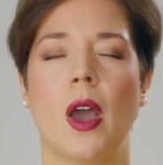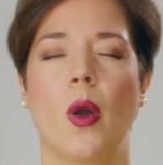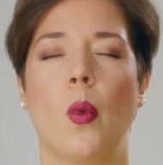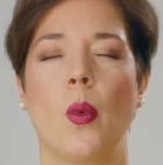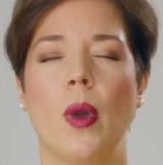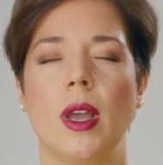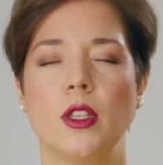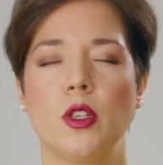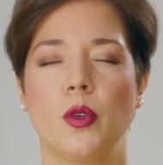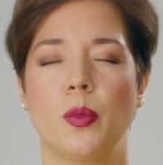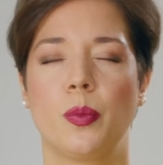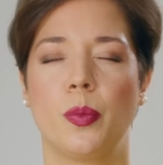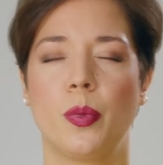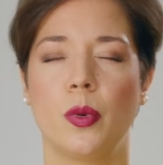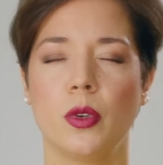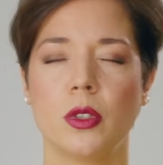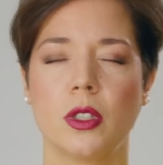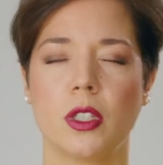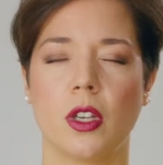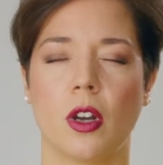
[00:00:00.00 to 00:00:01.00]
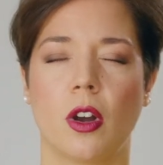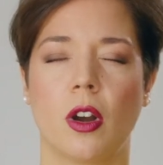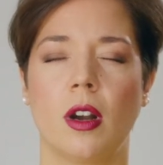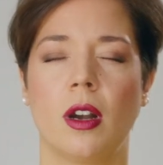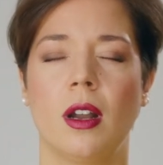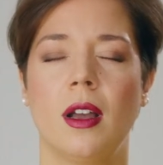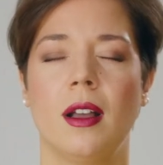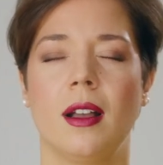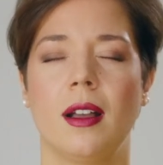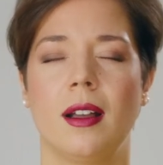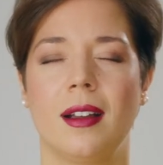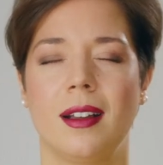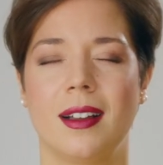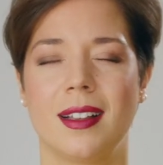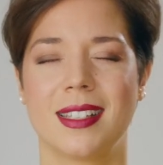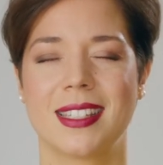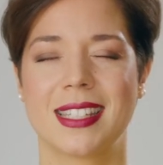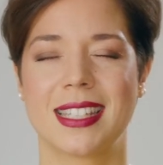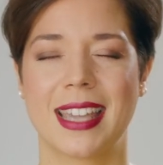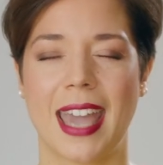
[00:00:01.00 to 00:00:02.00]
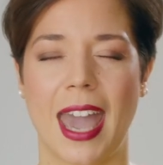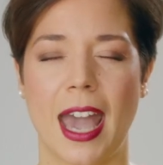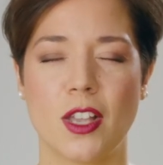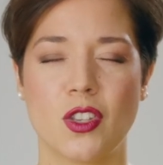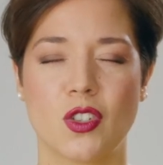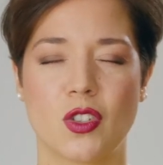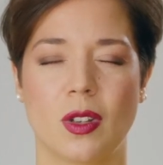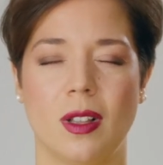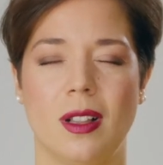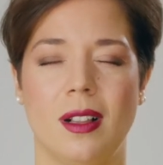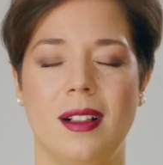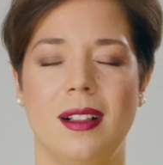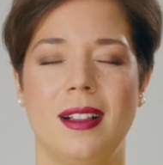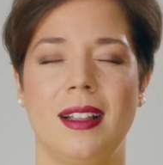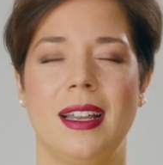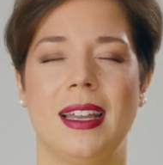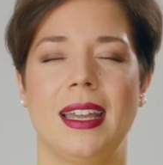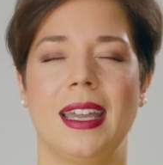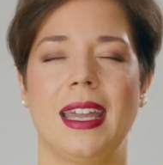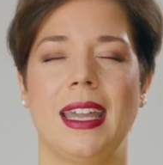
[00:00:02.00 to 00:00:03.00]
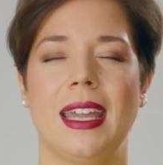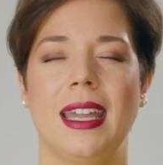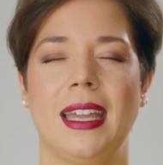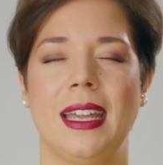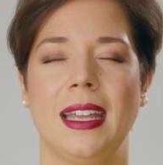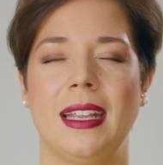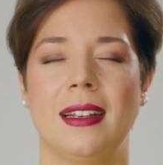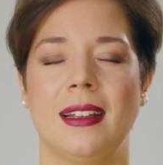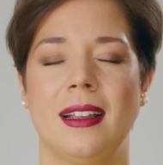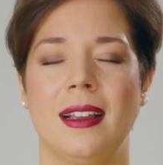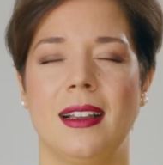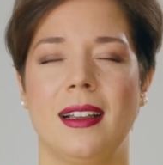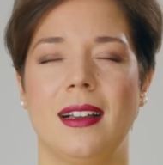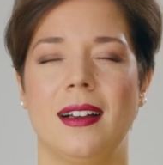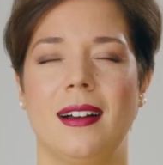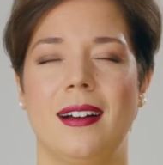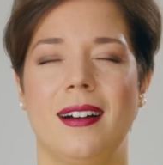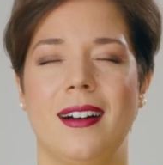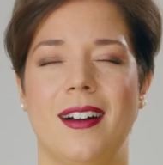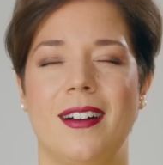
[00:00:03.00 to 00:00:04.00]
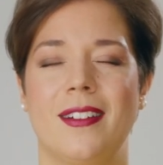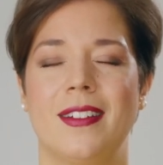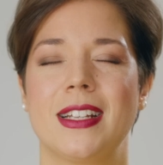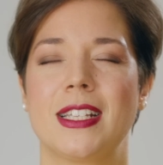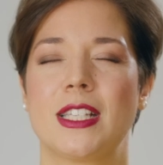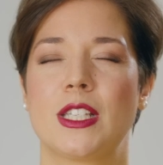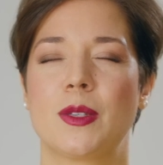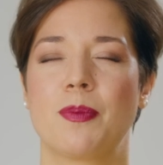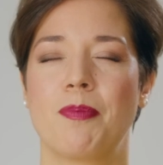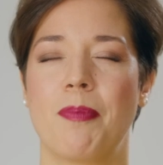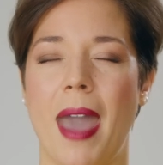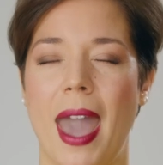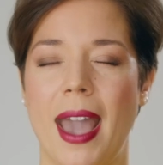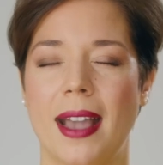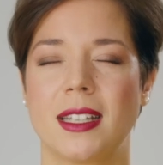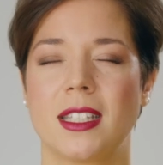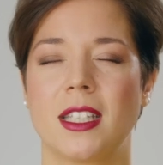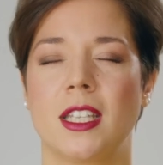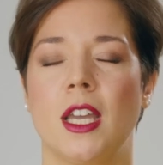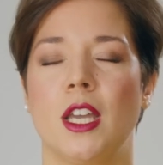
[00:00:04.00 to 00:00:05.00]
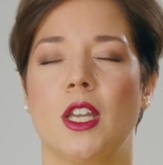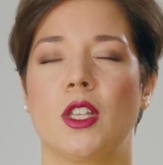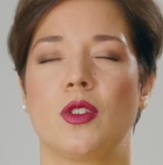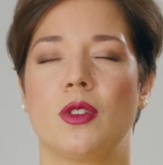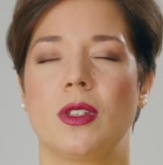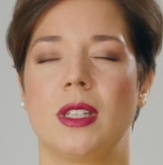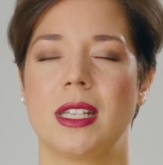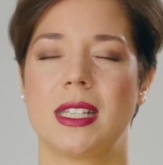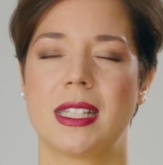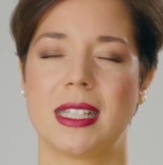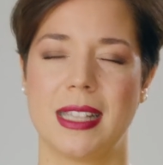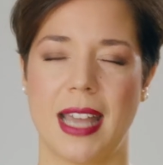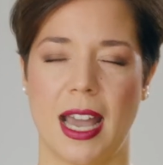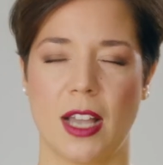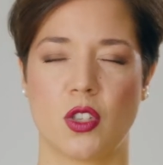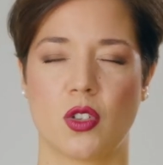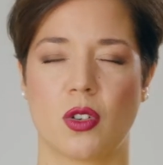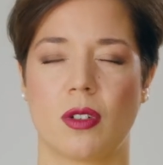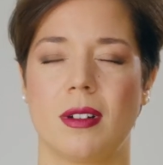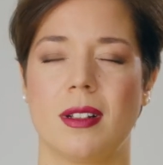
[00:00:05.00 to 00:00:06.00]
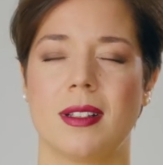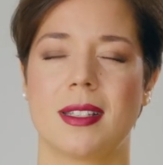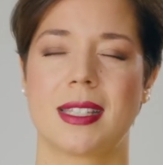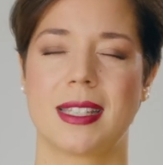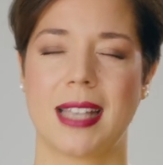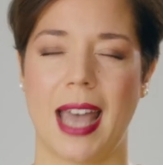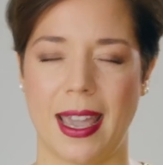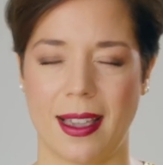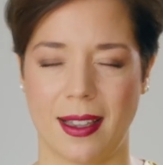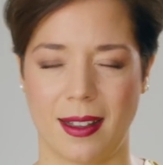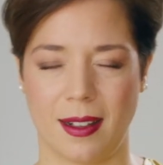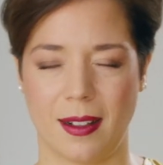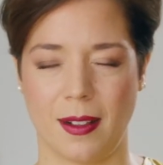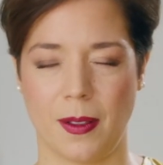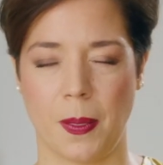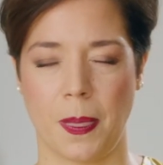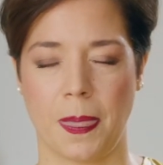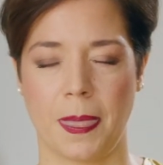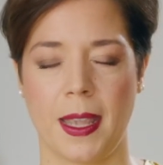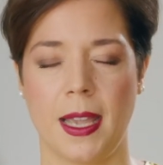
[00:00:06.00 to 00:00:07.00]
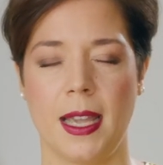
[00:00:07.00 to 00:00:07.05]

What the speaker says: when you put your schedule in respect to this natural cycle.